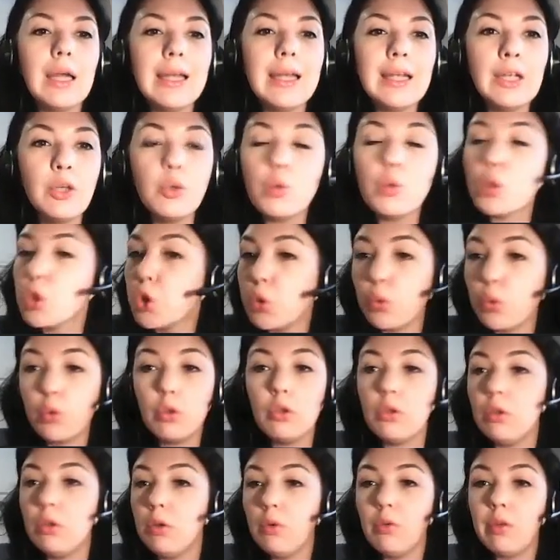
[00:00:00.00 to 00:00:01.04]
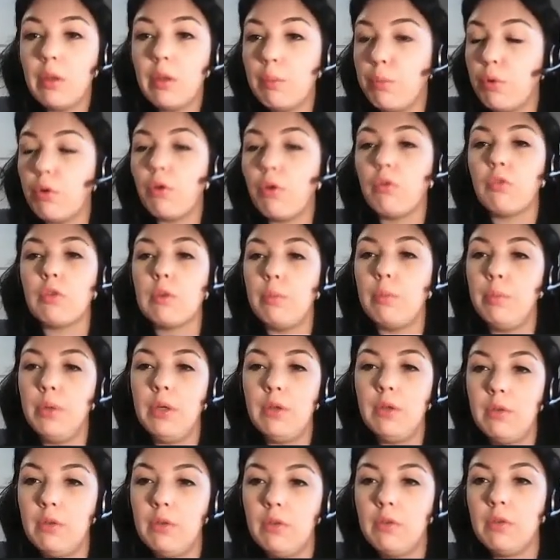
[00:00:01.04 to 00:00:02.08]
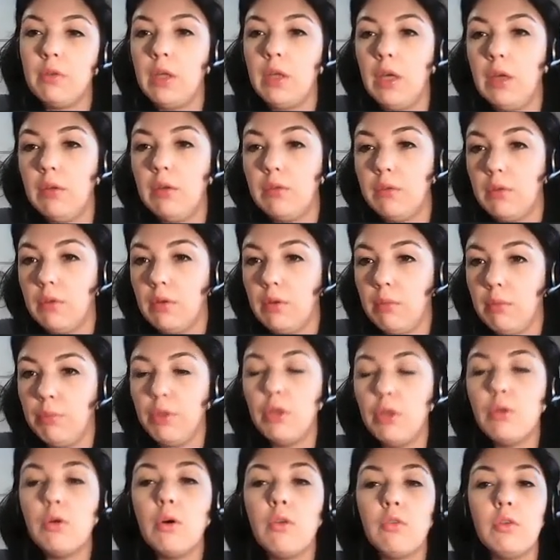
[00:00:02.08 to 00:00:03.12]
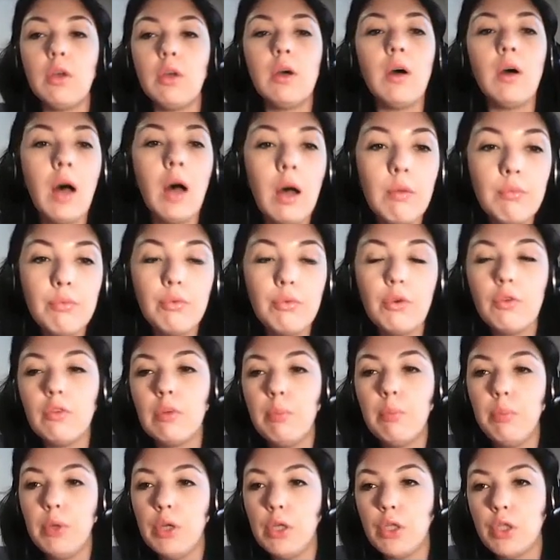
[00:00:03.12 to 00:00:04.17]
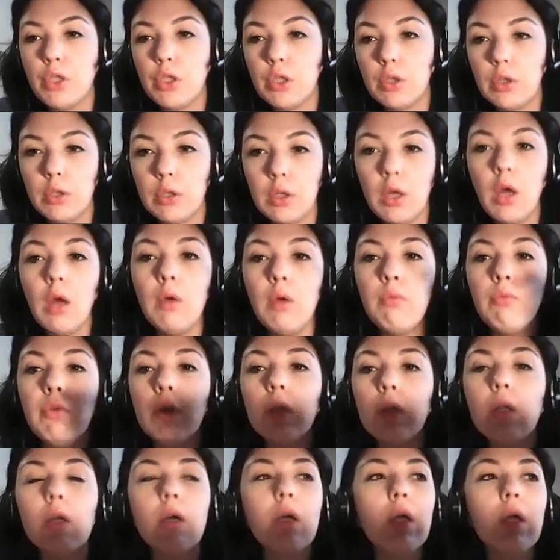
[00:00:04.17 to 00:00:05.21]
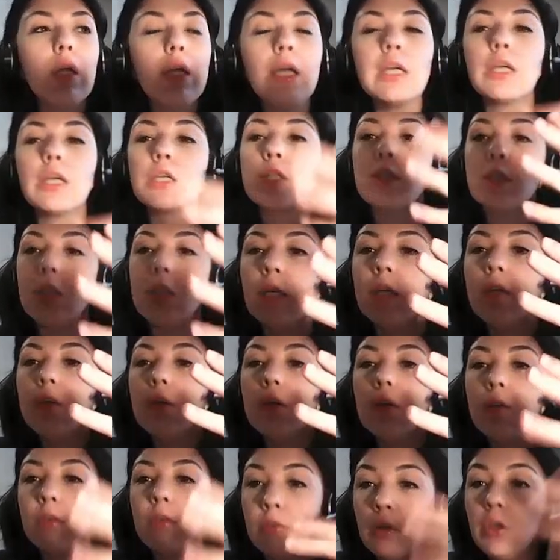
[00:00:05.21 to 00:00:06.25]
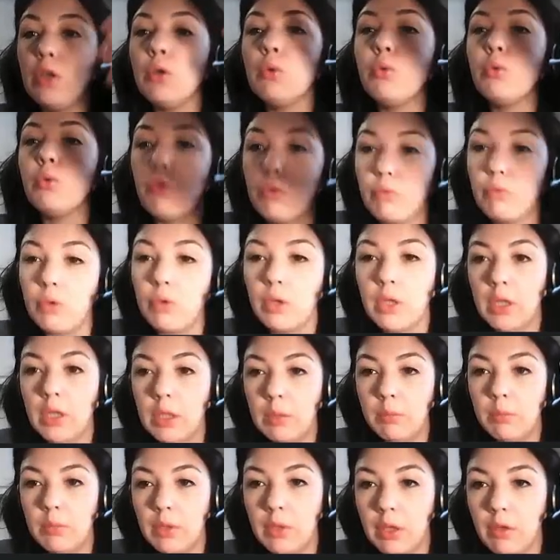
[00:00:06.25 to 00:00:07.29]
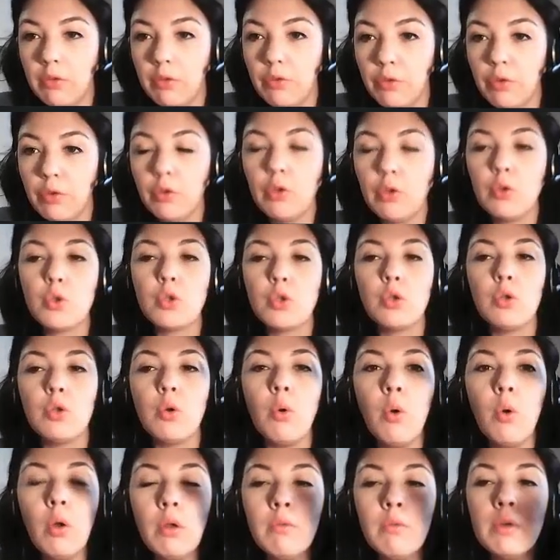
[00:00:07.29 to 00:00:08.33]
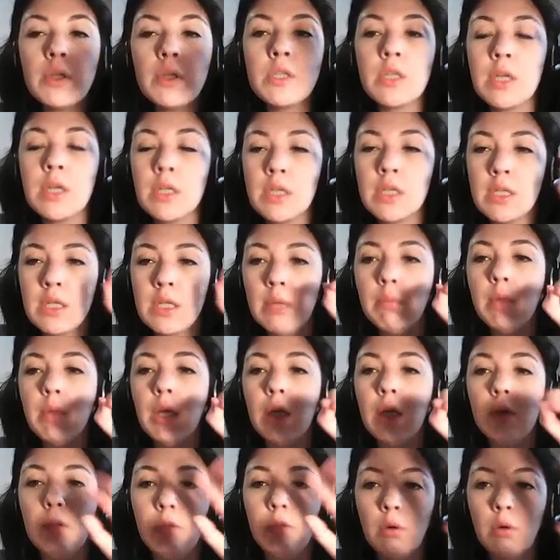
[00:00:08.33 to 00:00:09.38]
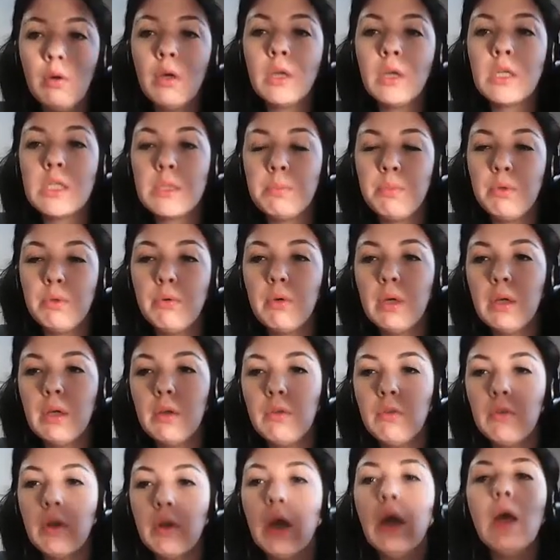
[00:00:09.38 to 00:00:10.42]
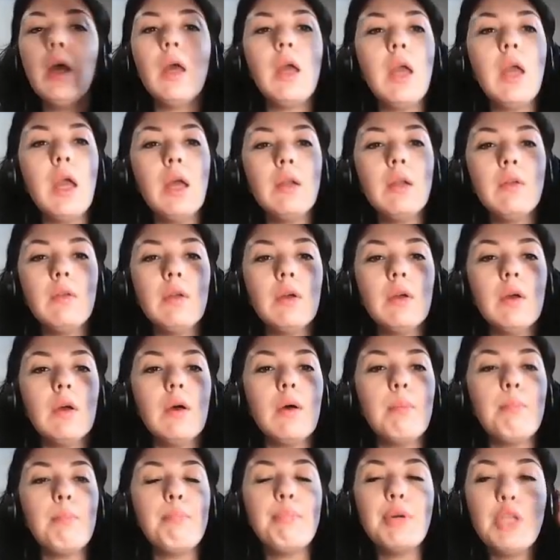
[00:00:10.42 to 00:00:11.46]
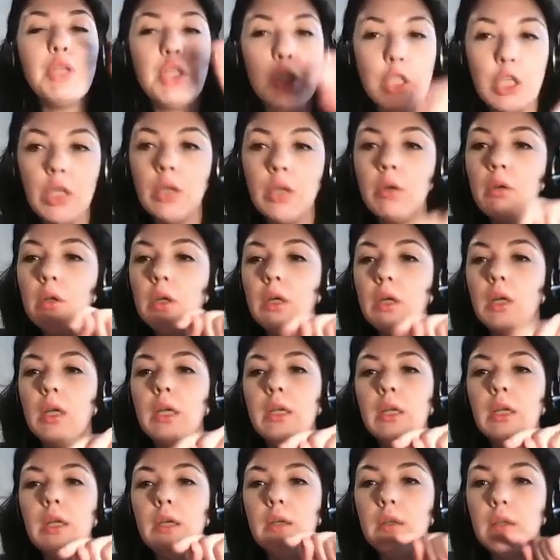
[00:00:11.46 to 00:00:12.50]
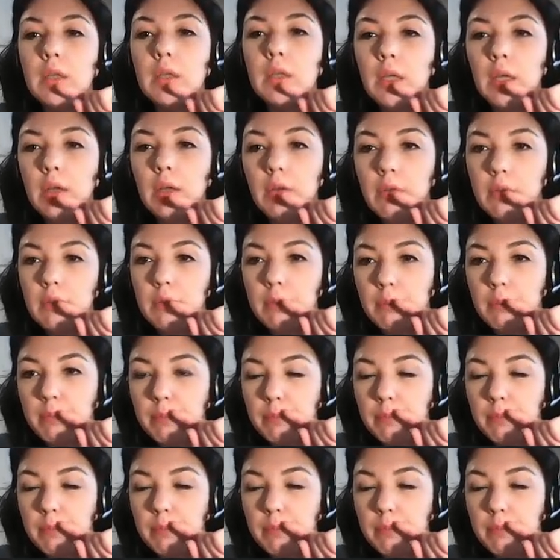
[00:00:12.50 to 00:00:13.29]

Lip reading: you shouldn't use laparoscopy in this case, because the harm for the patient will exceed the use for him, yes? So you should always estimate your experience and particular clinical case.